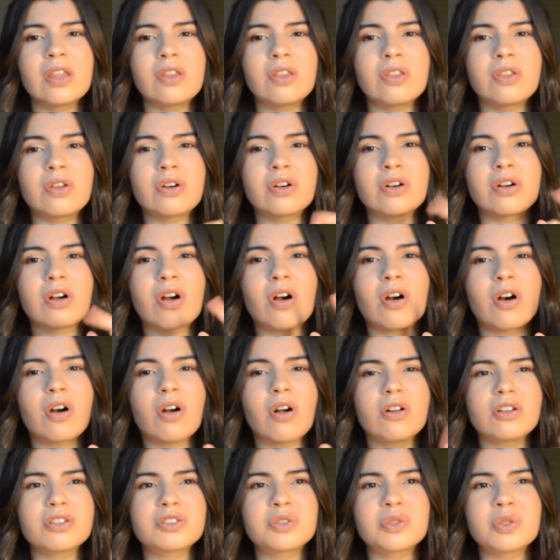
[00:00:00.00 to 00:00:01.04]
There are
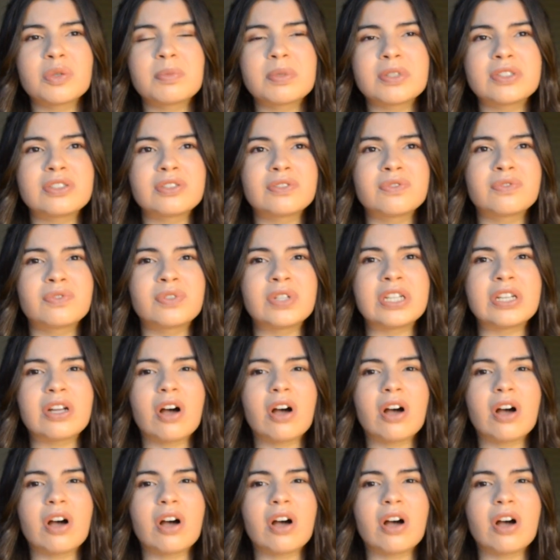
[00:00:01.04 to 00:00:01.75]
also a bunch of free